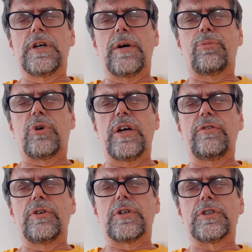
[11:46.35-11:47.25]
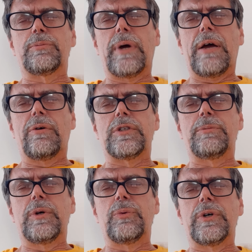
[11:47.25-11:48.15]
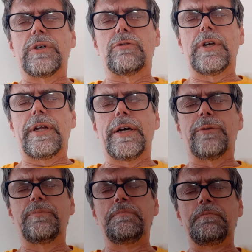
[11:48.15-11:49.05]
I pray for God's power to be at work right now,